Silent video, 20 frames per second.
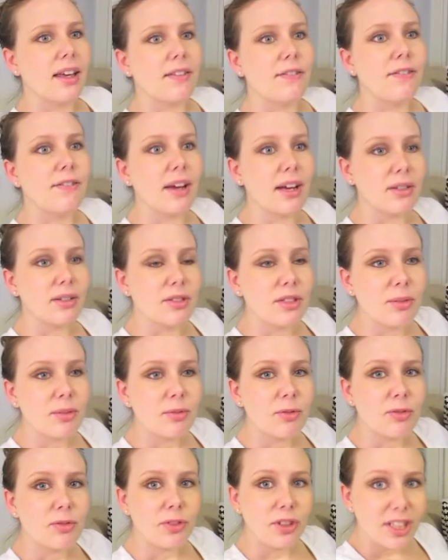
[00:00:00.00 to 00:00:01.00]
I found some
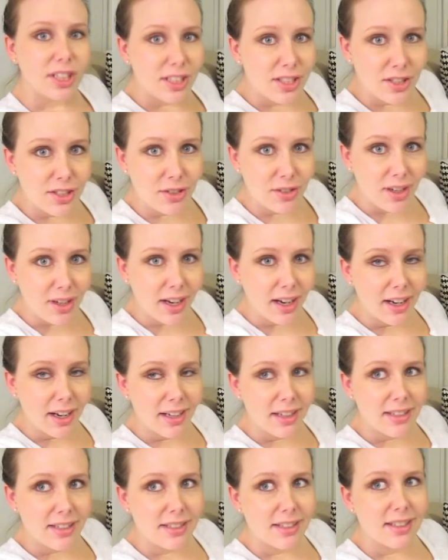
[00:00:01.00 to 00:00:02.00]
footage, you
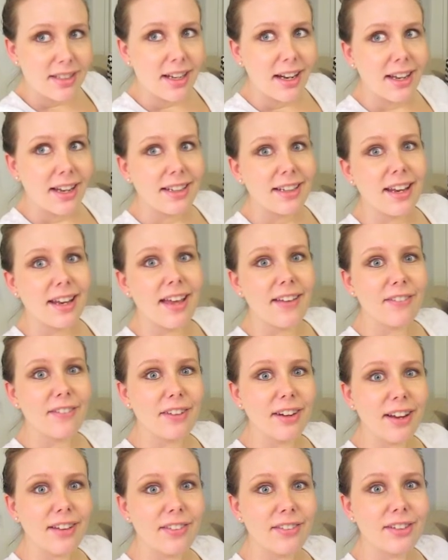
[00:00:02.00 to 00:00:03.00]
guys, that I
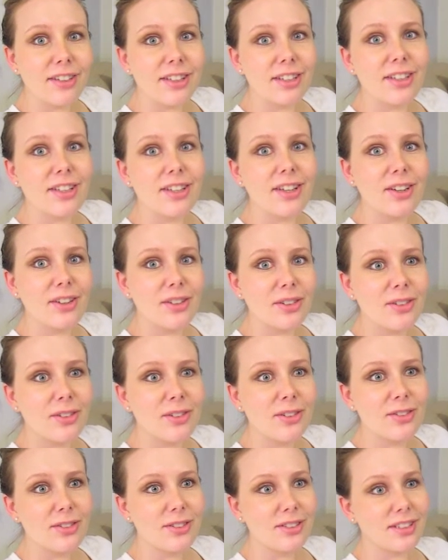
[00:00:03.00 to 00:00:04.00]
never ever
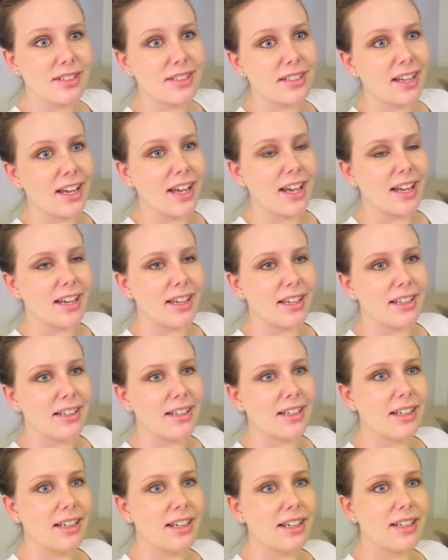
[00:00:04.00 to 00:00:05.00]
used. And
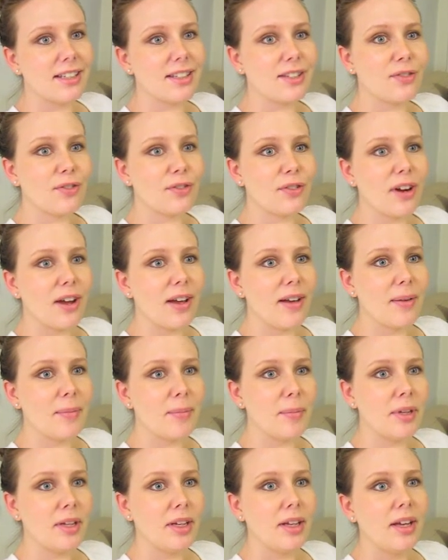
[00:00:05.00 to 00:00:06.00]
it's
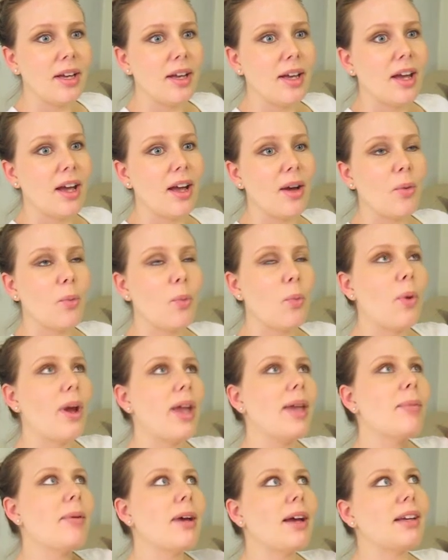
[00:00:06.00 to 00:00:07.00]
from
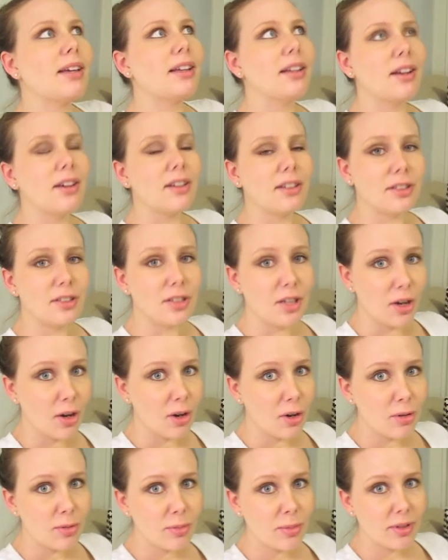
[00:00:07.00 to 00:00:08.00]
way back in
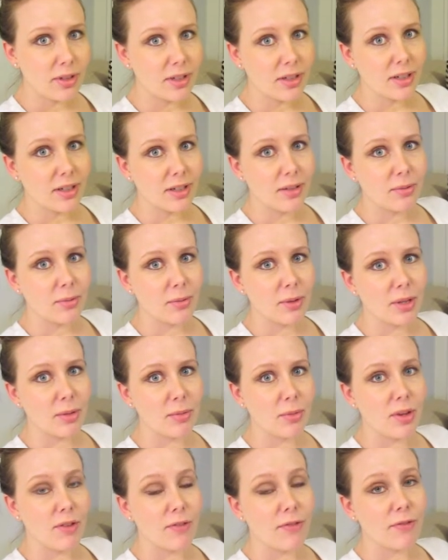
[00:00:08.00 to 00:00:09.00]
October
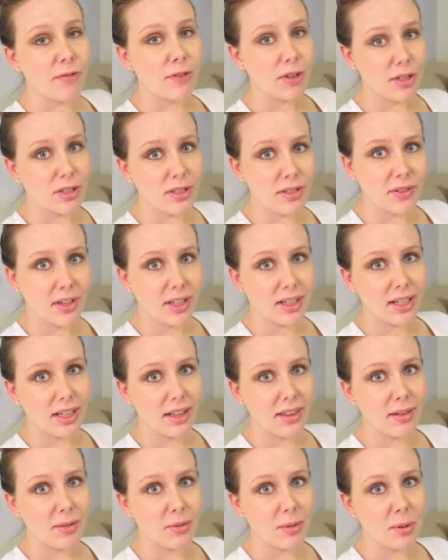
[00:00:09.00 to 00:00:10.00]
when we first found
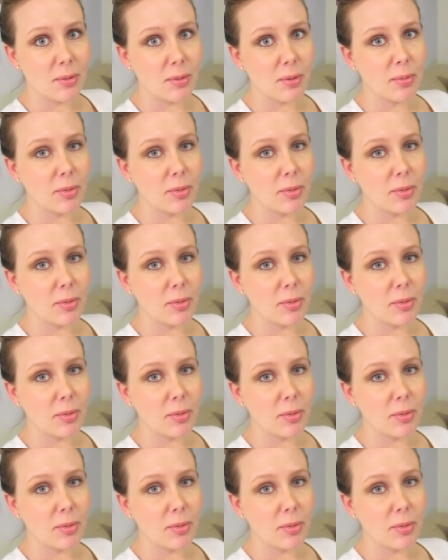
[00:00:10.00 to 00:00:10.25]
out that we were